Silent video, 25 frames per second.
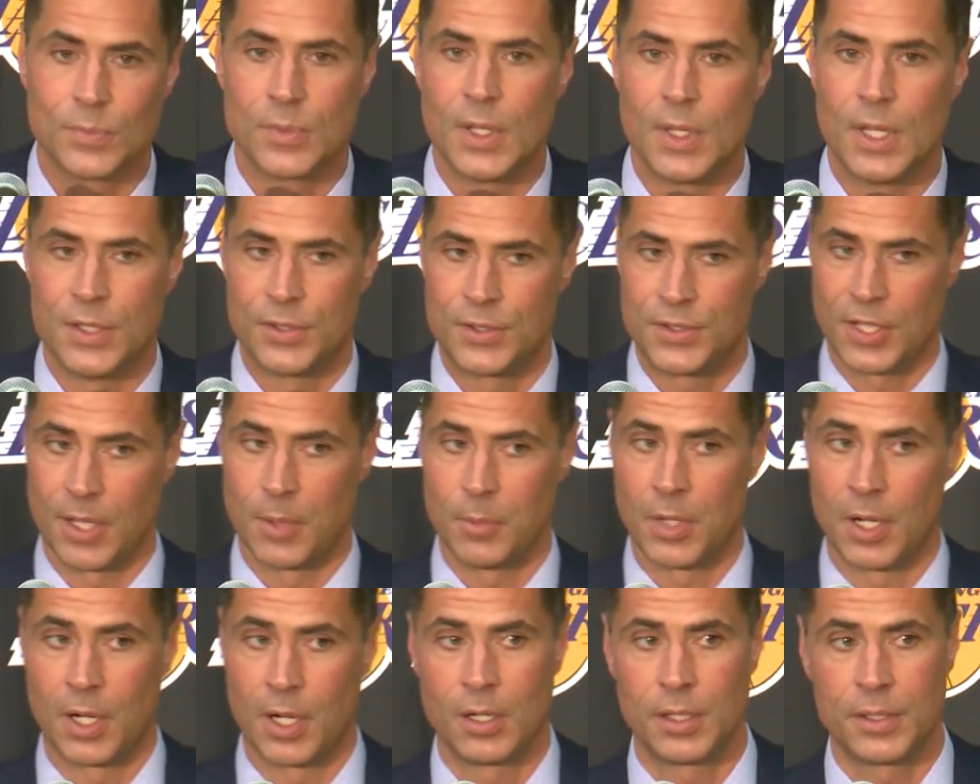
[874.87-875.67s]
Is
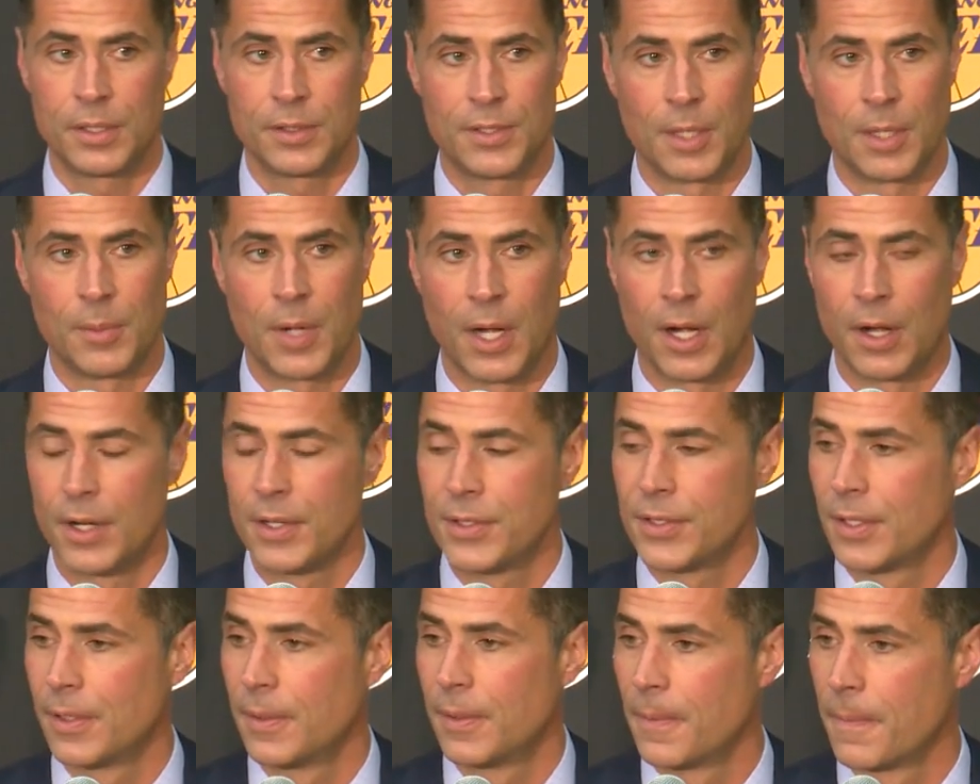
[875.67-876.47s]
Tim here? Tim
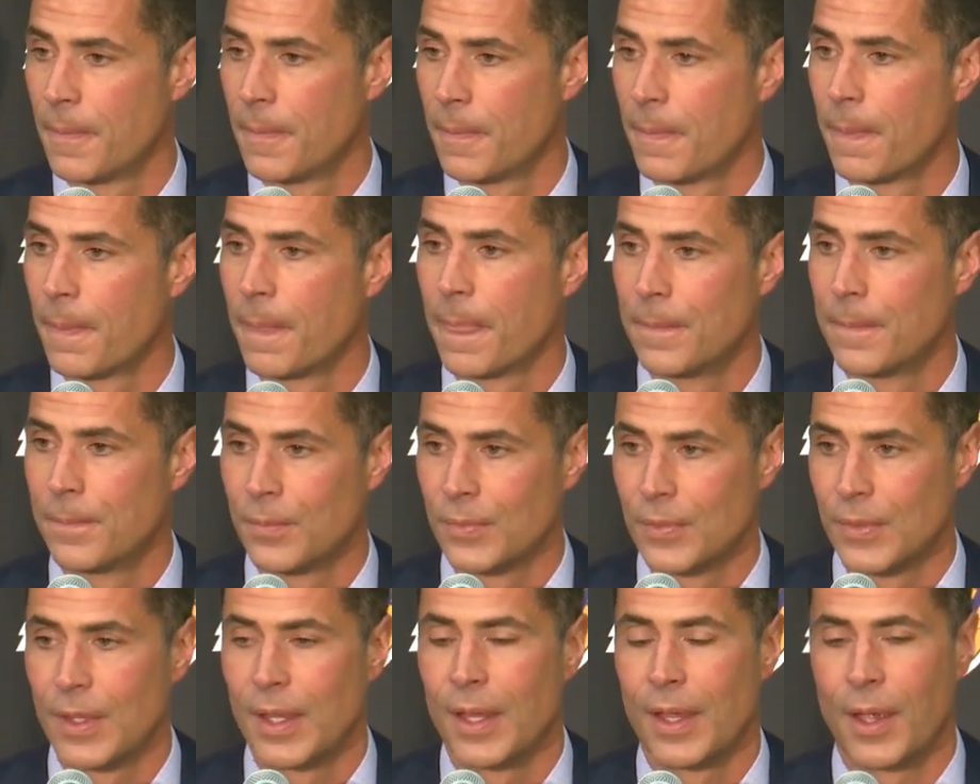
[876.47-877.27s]
Harris?
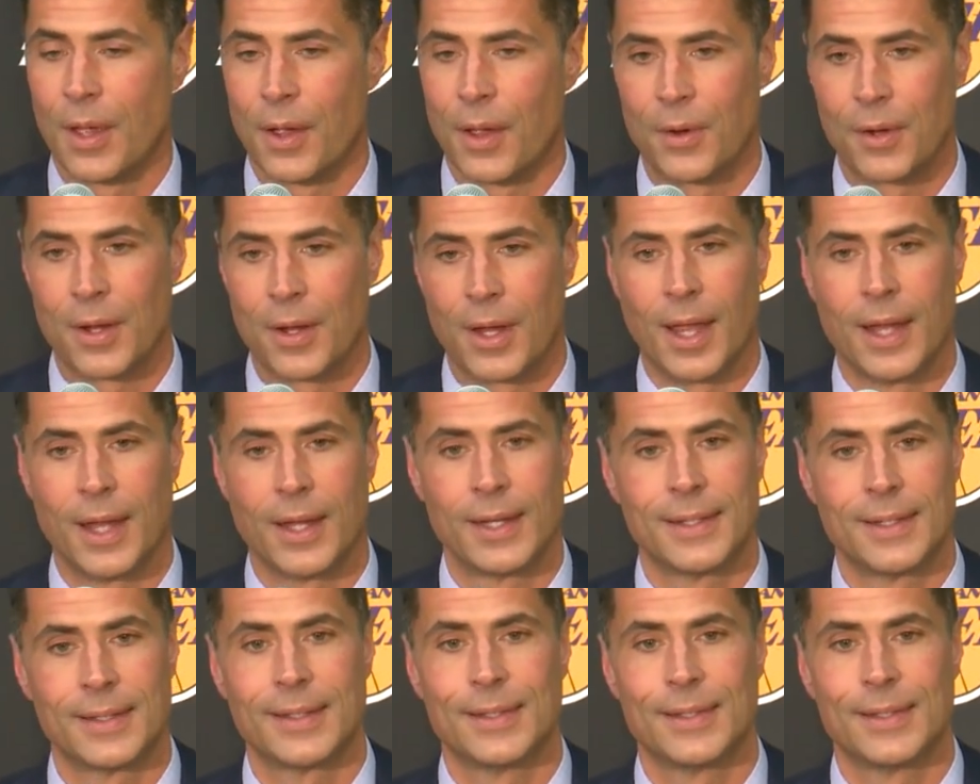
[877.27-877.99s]
Okay.